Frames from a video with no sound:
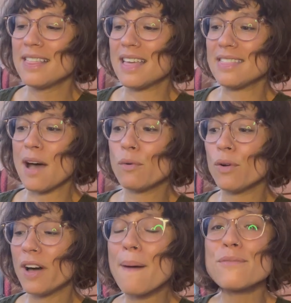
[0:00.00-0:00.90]
then that will
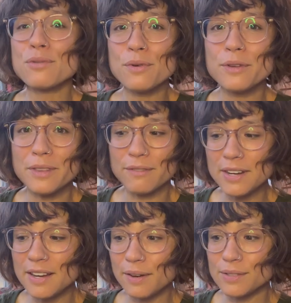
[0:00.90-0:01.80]
come through in the
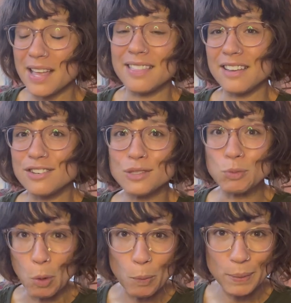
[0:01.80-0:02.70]
videos and they
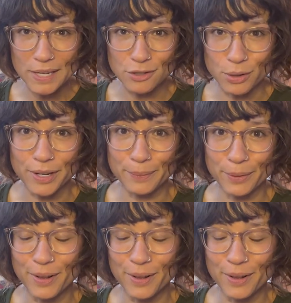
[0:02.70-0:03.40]
just won't be enjoyable.